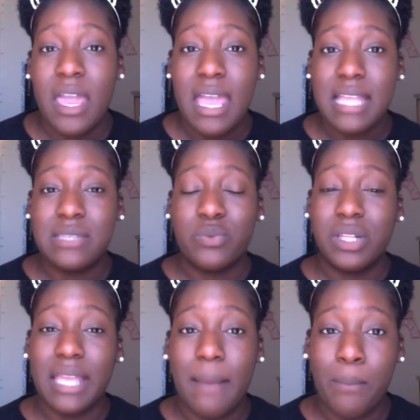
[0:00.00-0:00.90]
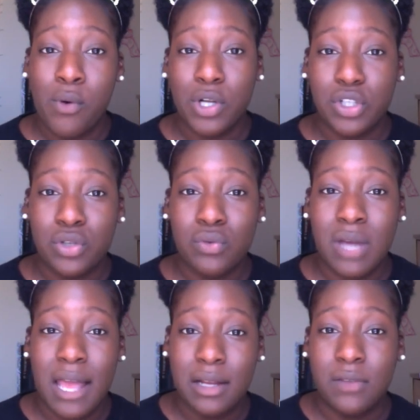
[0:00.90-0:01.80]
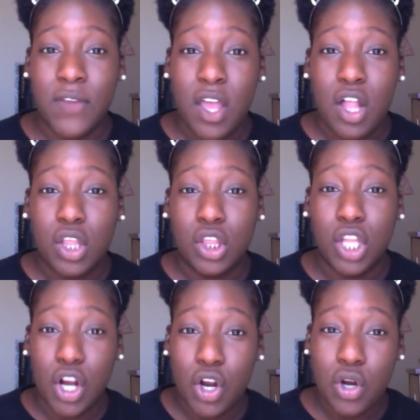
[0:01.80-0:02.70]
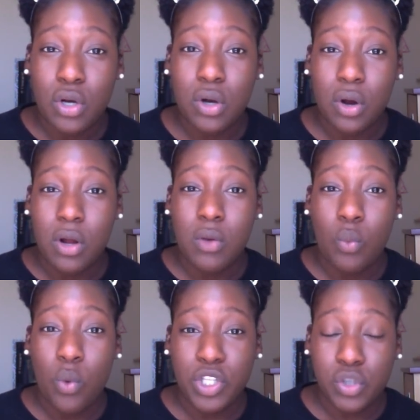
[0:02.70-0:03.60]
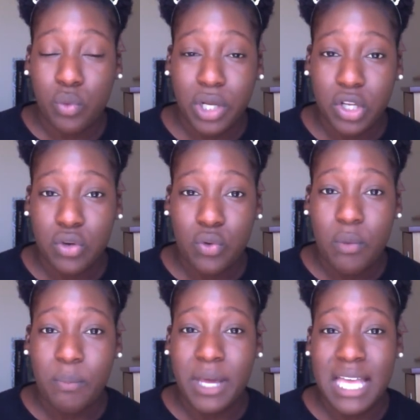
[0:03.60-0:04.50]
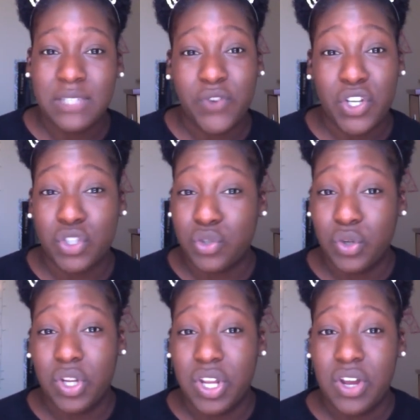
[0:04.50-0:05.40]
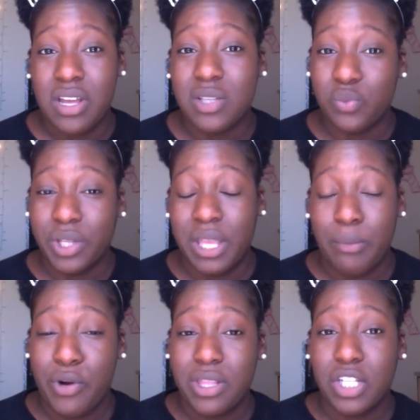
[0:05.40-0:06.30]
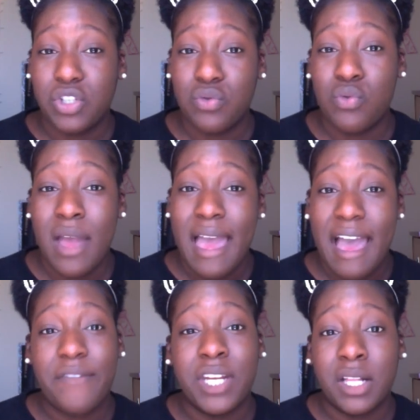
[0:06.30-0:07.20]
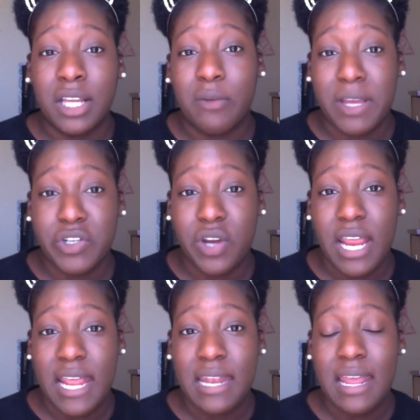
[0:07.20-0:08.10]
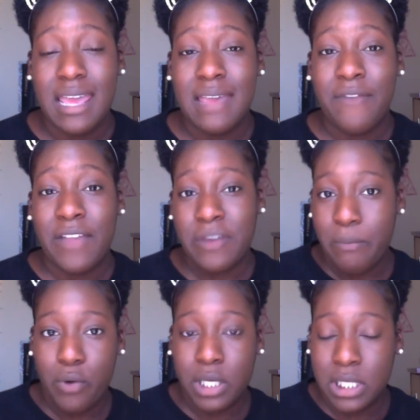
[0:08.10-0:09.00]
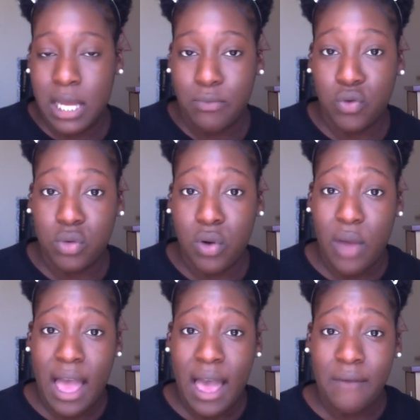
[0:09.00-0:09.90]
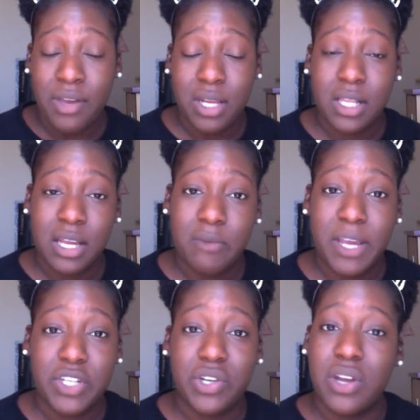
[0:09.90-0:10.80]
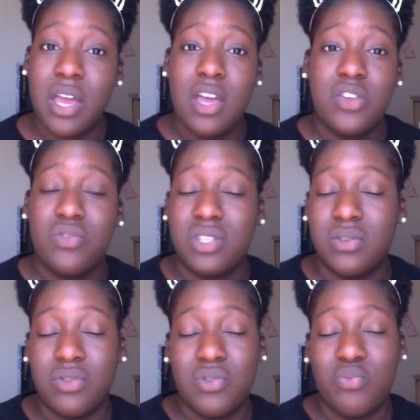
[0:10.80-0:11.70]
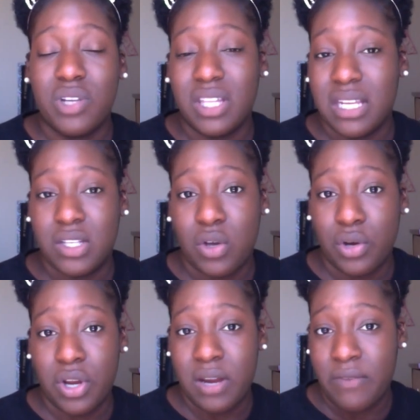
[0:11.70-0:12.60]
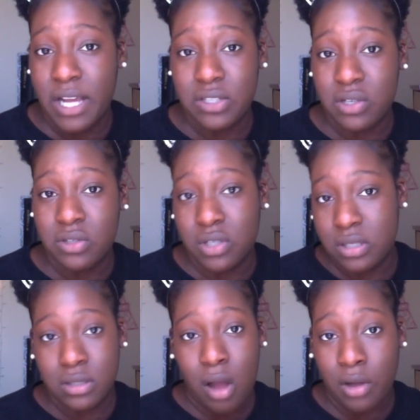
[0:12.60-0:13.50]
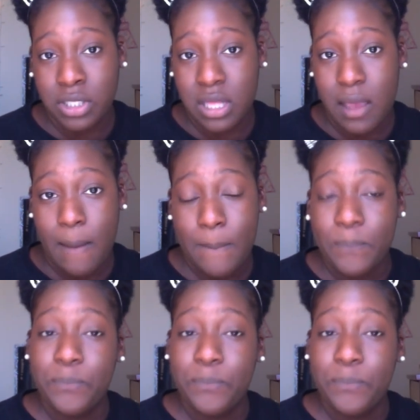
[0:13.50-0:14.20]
it's really important to kind of learn what you want to do. But as far as junior year, it's really important that you have a declared major, and if at that point in time you don't have a declared major, you really need to go to your advisor. Just talk to them,